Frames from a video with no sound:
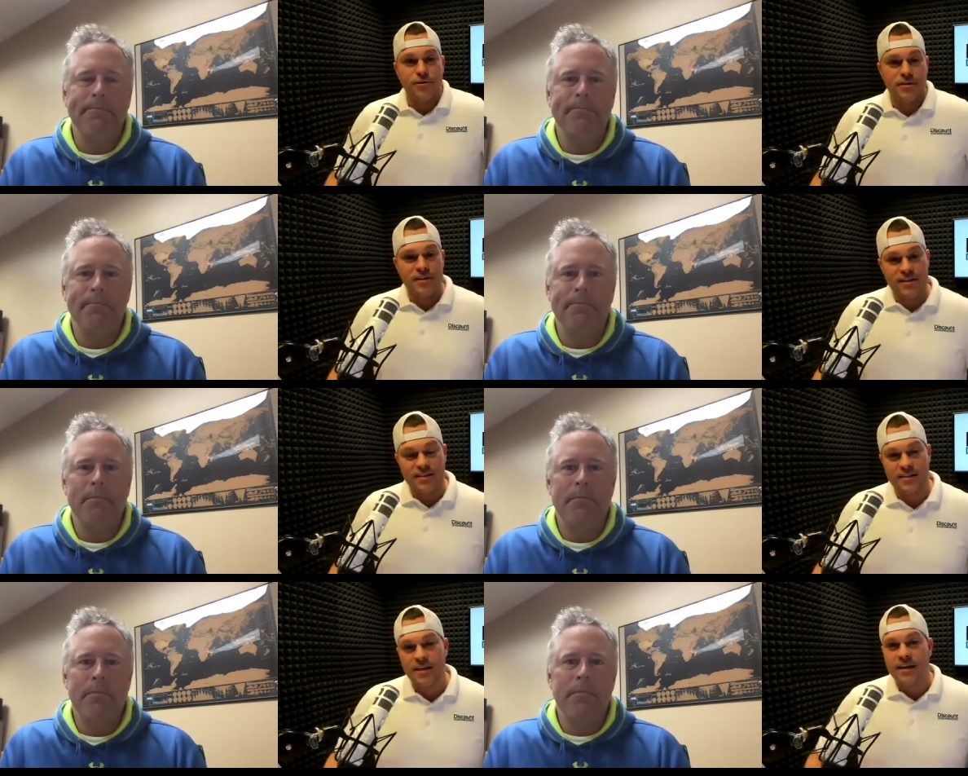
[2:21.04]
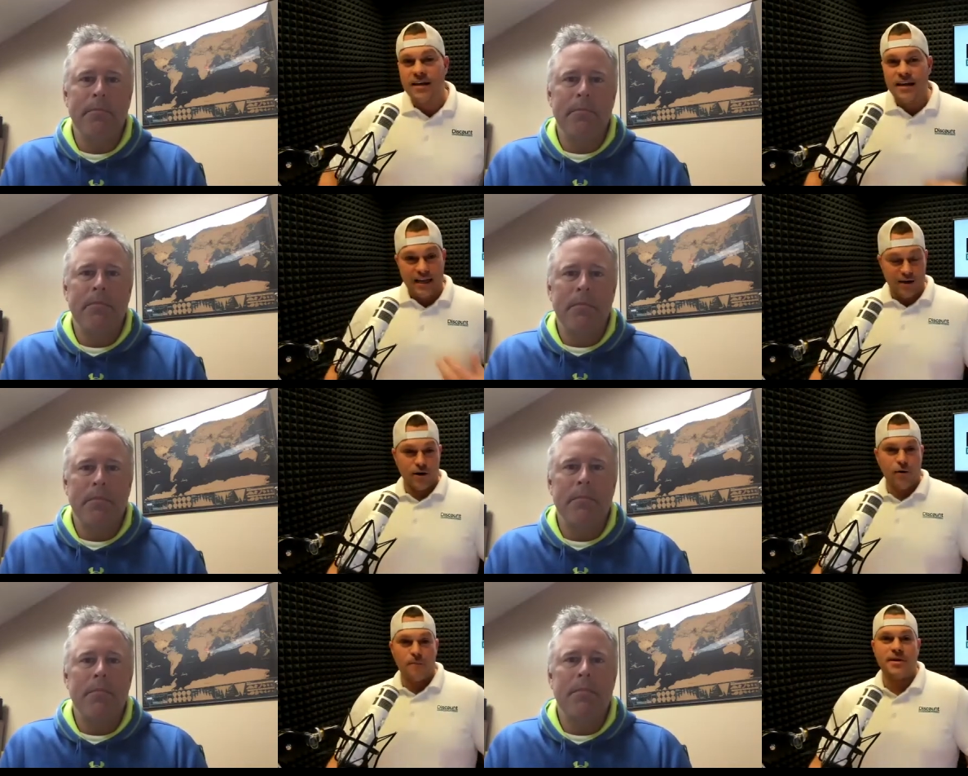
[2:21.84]
Speaker 1: this in your
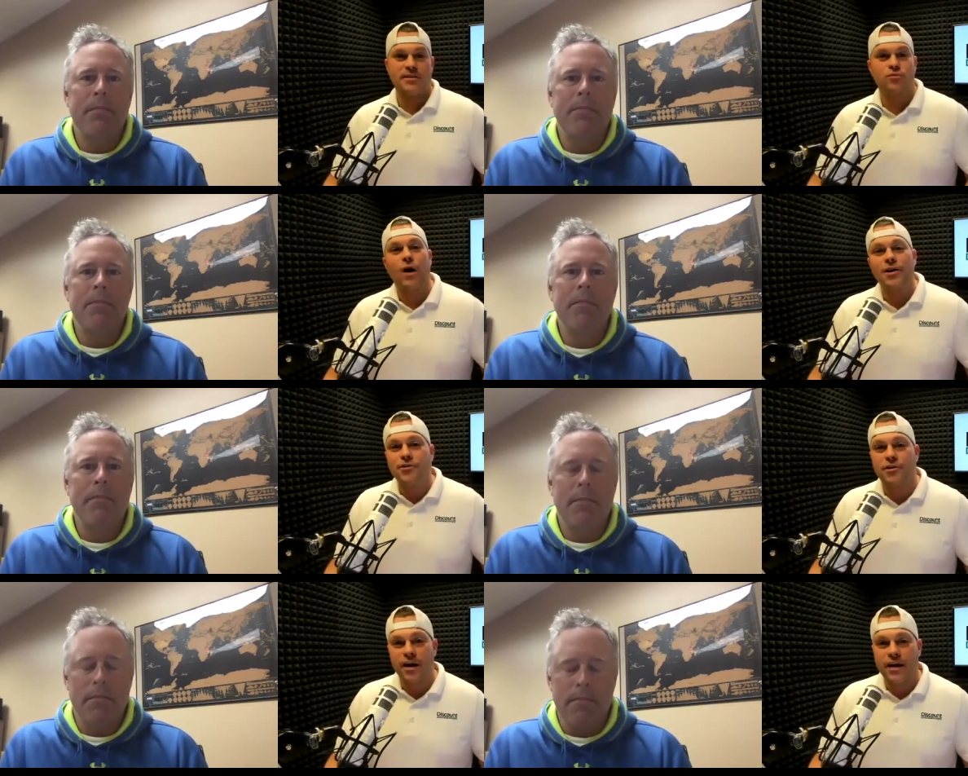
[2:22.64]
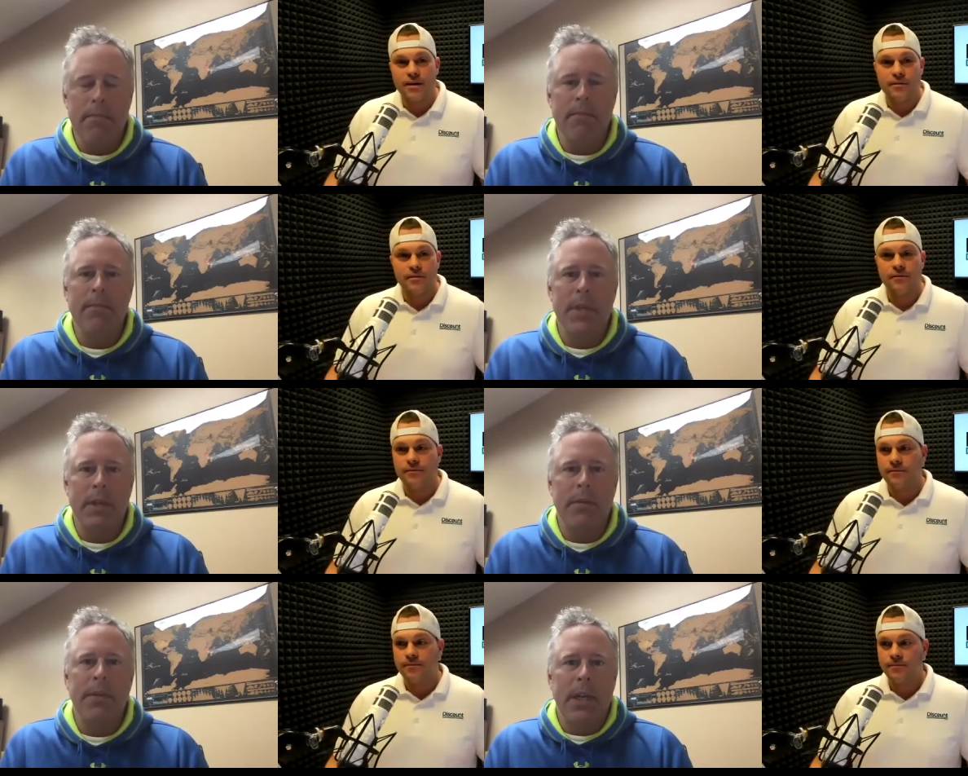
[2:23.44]
own business. Why'd you create it?
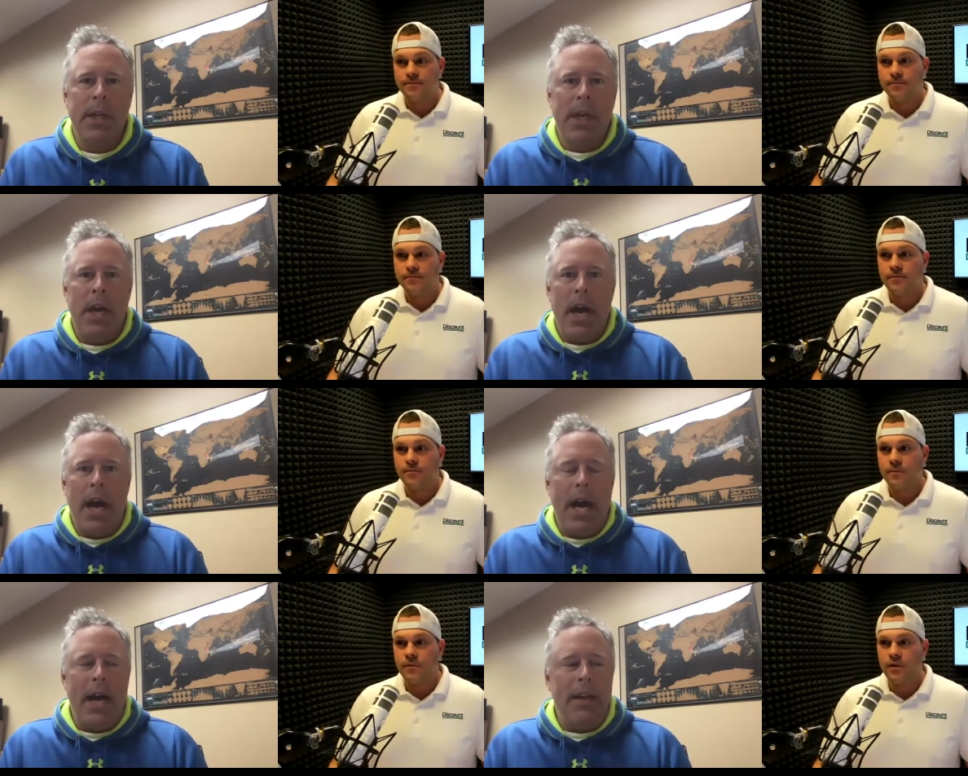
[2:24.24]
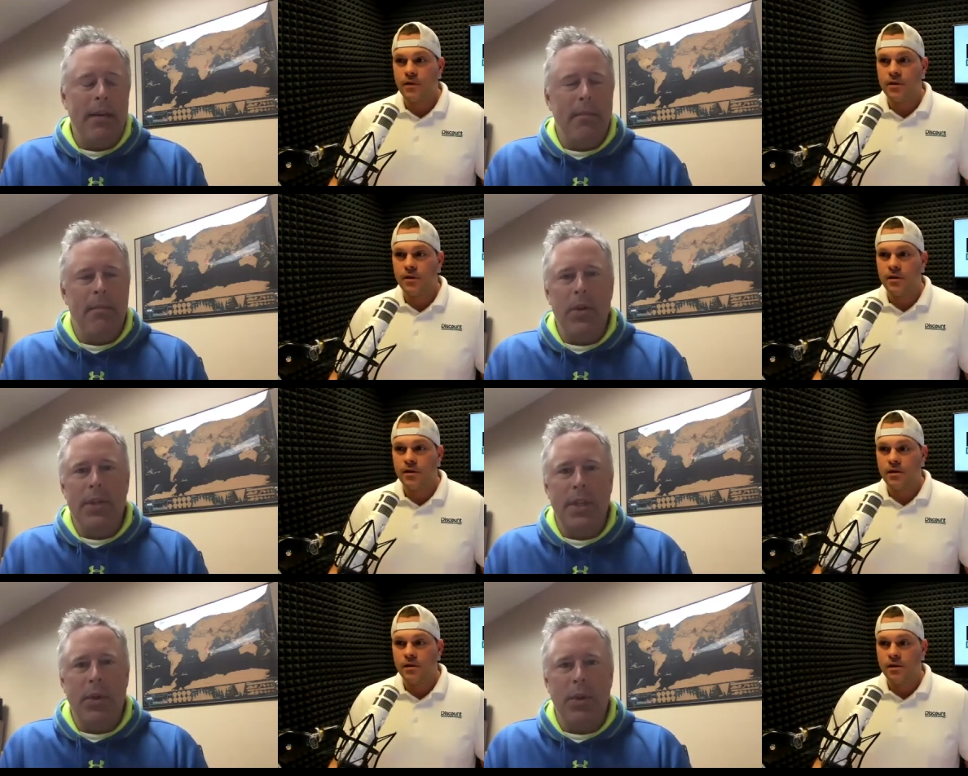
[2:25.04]
Uh,
Speaker 2: most of
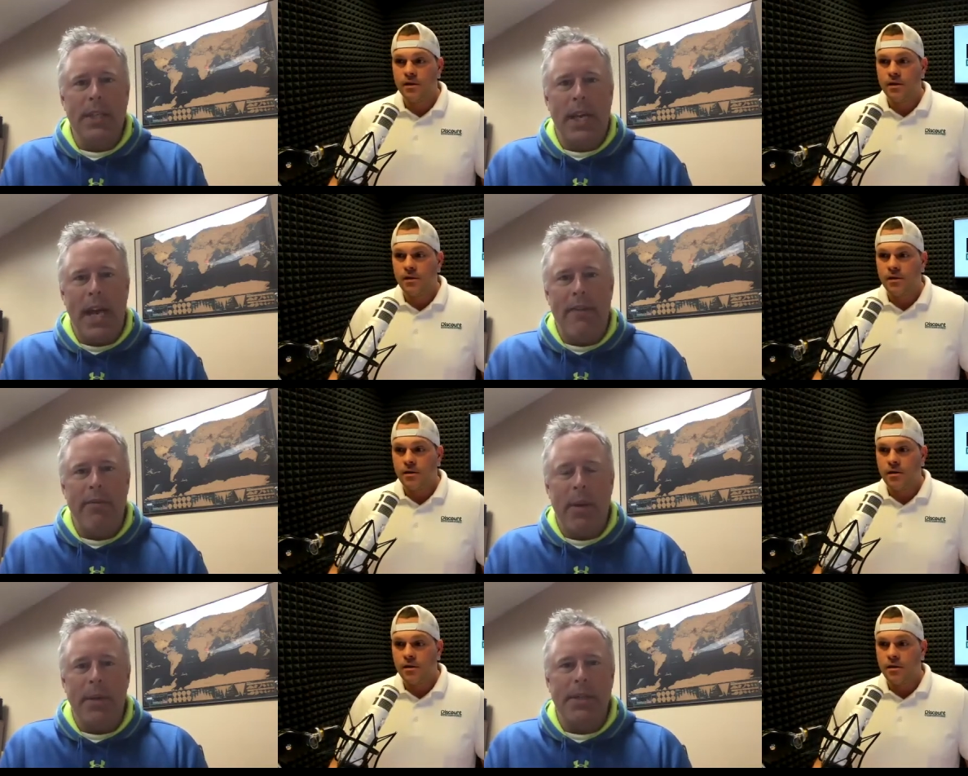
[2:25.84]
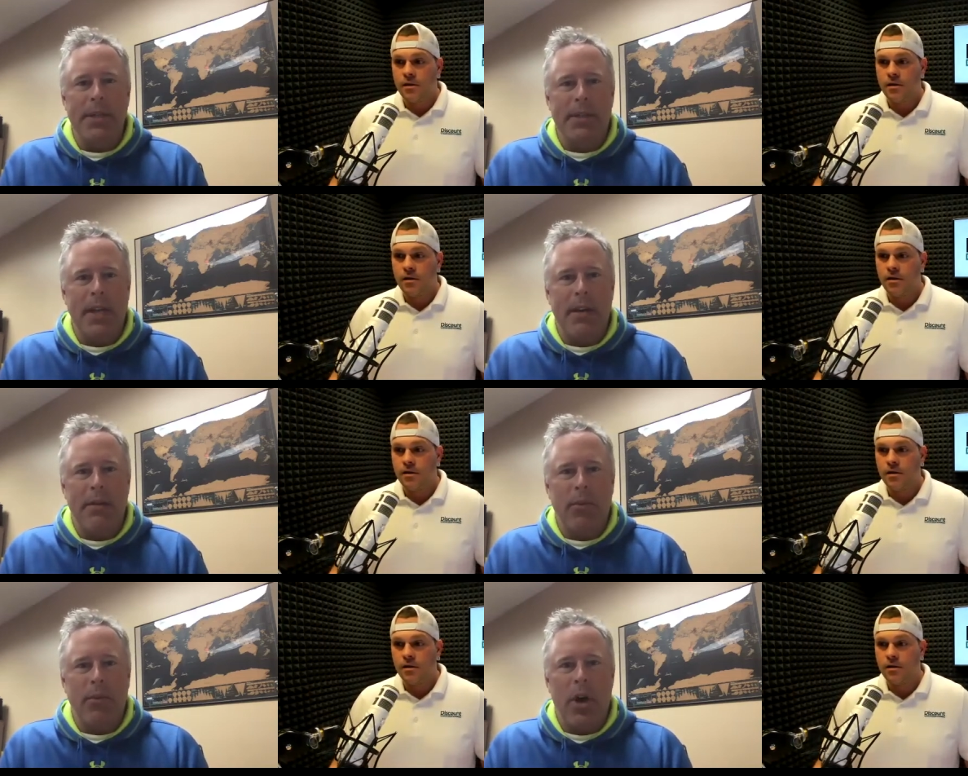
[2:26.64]
the tools that I have in my business I, uh,
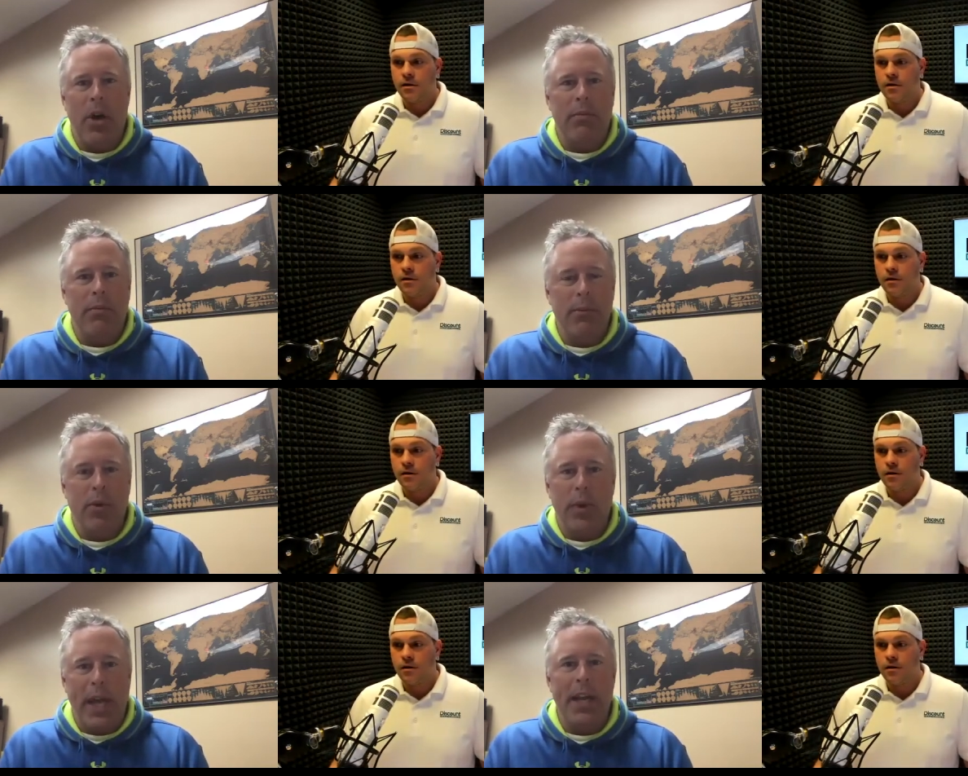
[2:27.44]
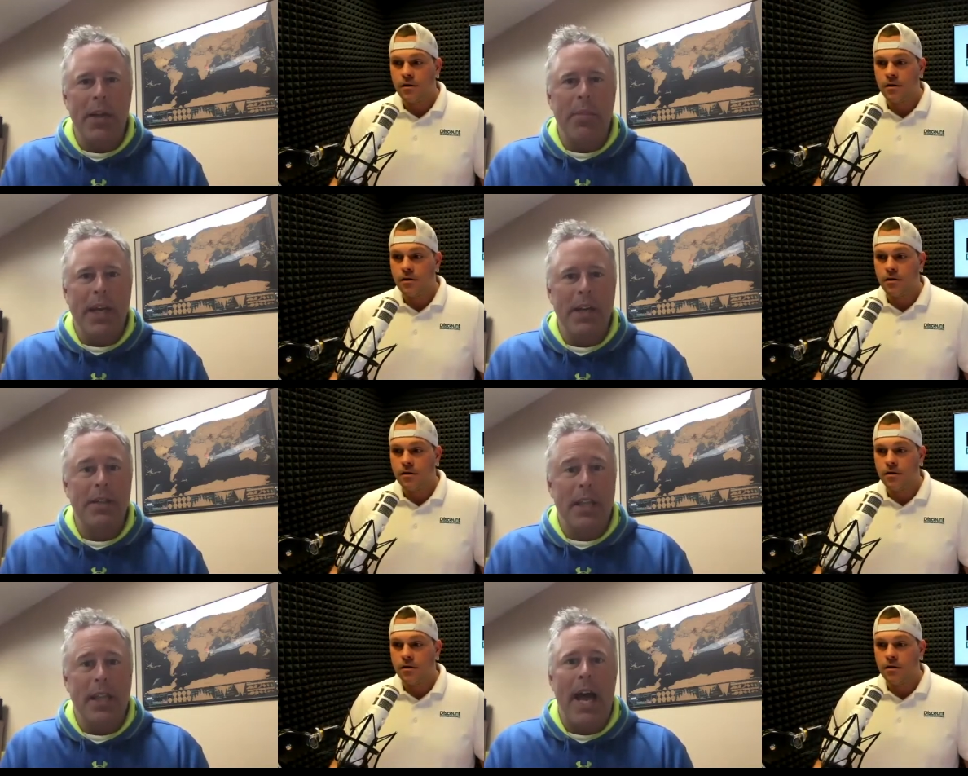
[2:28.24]
were all created because of
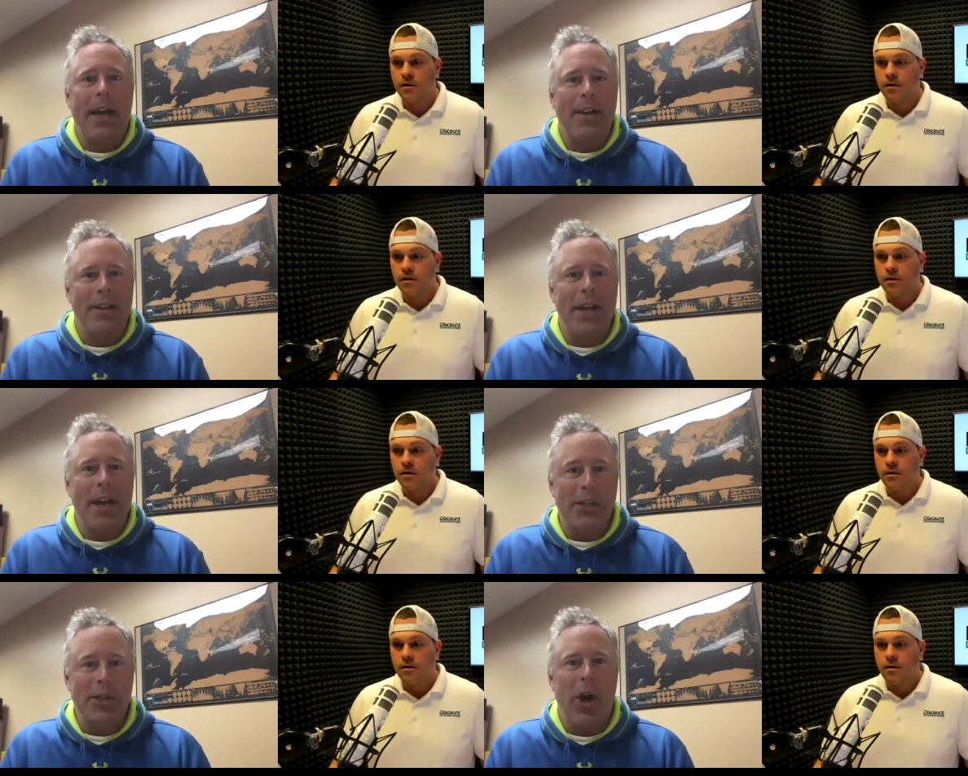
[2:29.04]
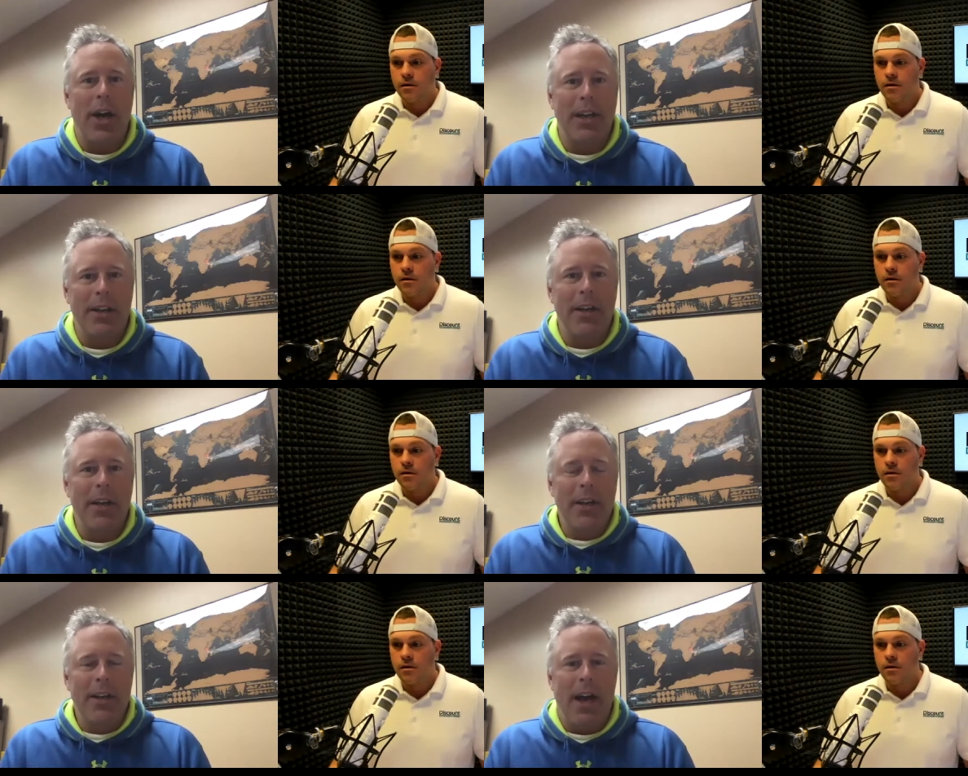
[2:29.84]
the lack that I saw in
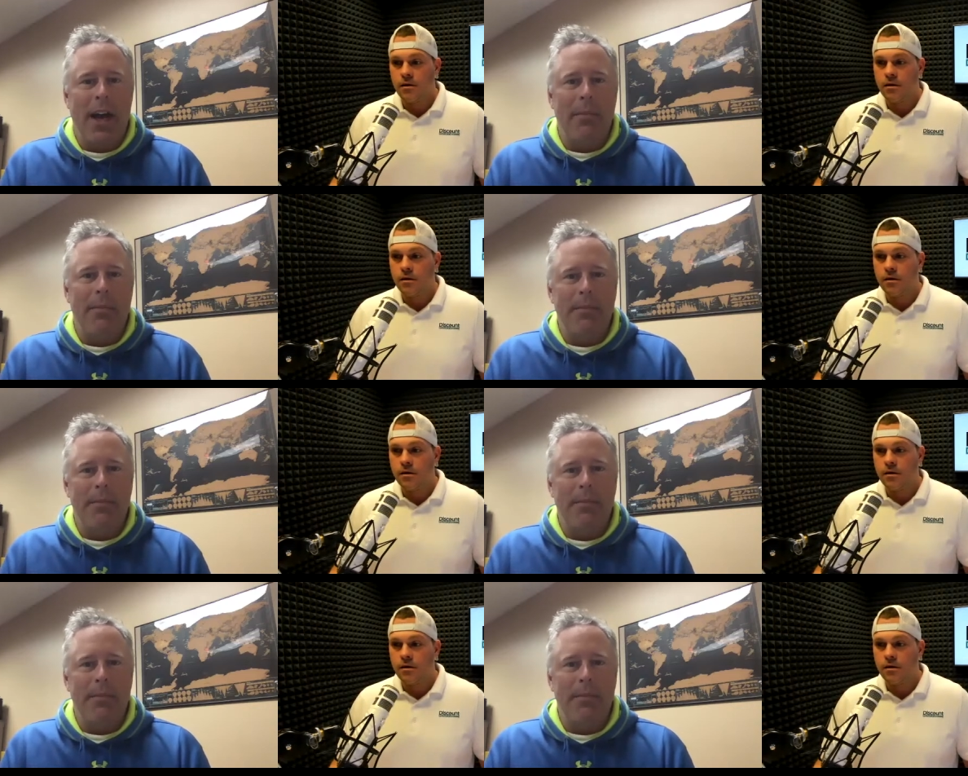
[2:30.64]
um,